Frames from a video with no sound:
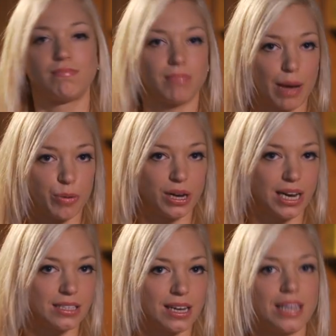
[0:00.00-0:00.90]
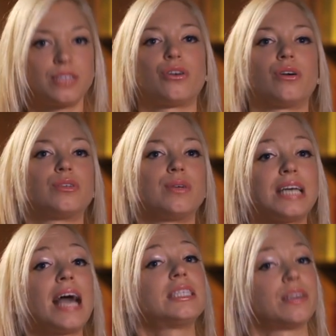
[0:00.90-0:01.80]
our body needs cholesterol, so it
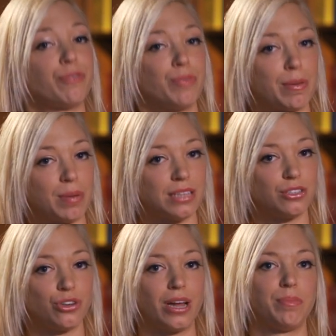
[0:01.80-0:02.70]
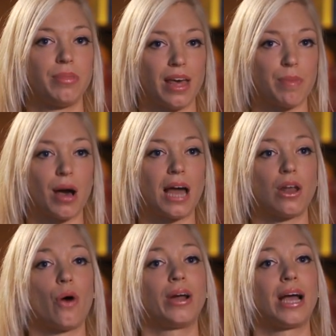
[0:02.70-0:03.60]
takes it from our bloodstream, thereby
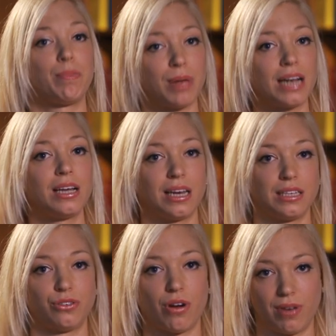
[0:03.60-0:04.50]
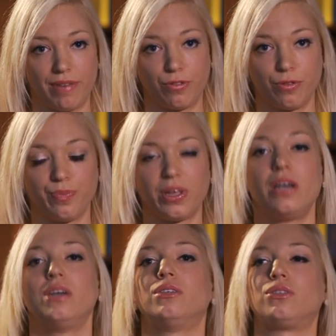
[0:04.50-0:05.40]
lowering our blood cholesterol level.
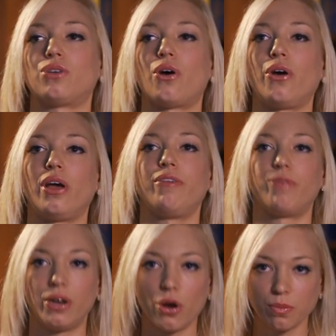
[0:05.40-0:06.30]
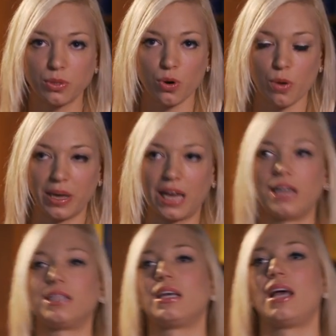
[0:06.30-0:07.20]
So if we're not absorbing
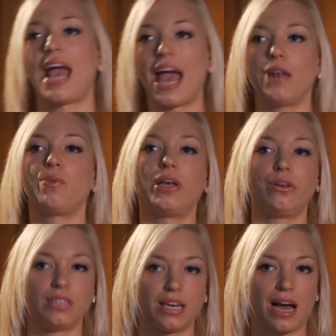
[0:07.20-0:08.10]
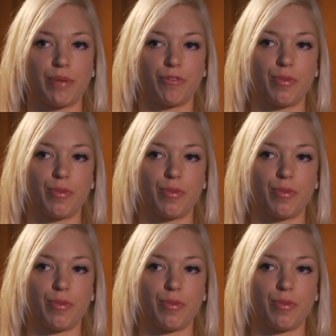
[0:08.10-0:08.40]
it and we're using it up from